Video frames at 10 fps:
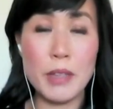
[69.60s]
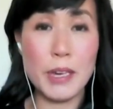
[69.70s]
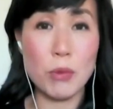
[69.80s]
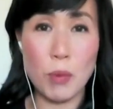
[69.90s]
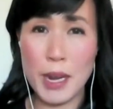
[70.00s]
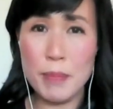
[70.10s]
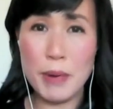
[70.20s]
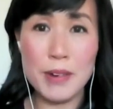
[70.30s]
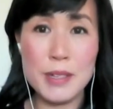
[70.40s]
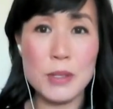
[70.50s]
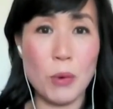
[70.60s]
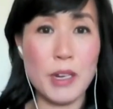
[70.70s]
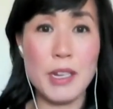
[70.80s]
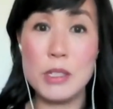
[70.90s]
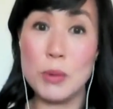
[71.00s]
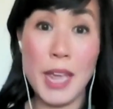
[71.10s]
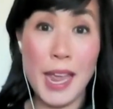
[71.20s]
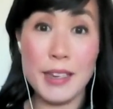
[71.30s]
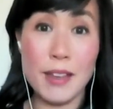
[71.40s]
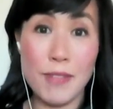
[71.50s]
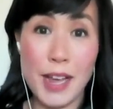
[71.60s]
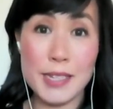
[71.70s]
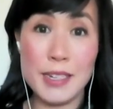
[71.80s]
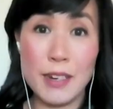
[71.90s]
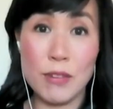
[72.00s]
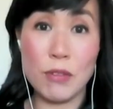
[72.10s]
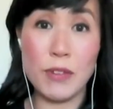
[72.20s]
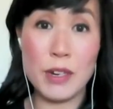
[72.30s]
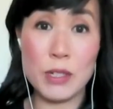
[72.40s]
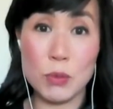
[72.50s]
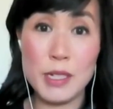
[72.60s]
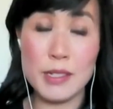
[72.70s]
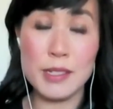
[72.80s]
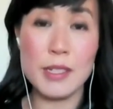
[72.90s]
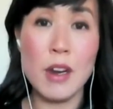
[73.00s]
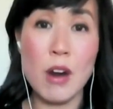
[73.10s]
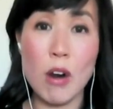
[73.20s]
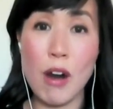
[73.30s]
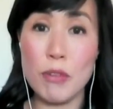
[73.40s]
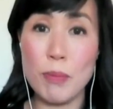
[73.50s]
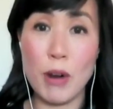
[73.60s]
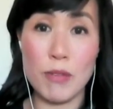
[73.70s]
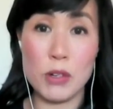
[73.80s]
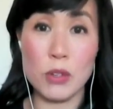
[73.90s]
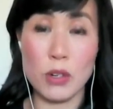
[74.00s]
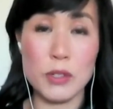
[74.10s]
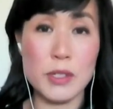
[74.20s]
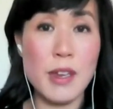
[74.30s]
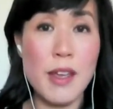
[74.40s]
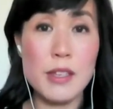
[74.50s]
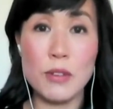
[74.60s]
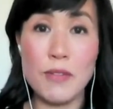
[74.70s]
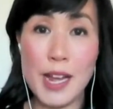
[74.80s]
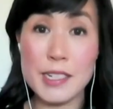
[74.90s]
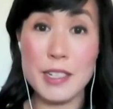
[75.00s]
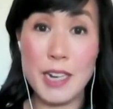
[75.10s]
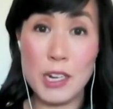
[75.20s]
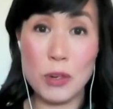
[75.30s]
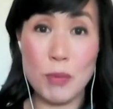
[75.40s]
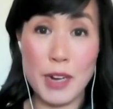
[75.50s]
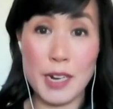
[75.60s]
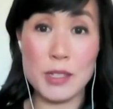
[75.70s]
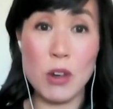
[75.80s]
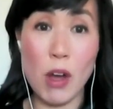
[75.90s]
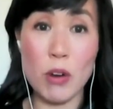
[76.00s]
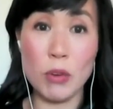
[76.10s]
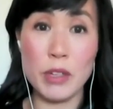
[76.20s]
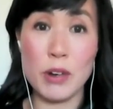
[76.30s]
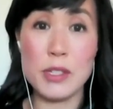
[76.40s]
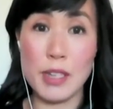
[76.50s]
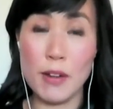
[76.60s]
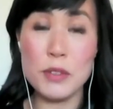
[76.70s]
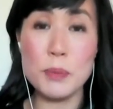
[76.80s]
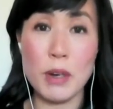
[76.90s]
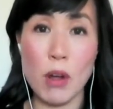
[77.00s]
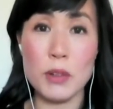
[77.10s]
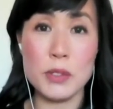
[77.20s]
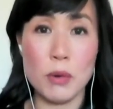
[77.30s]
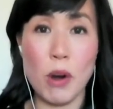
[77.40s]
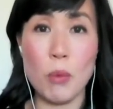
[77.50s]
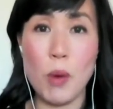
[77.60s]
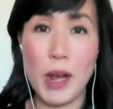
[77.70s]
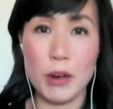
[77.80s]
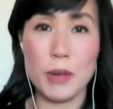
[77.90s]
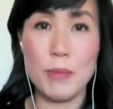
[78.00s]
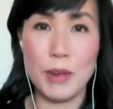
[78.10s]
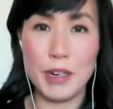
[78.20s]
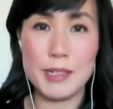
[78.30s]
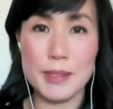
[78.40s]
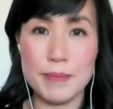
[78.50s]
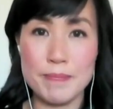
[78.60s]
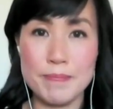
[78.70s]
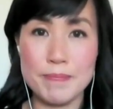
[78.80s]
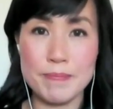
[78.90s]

people like grandparents or kids who can't get vaccinated for various reasons are often part of our circles. So vaccination protects not only ourselves, but also our wider communities.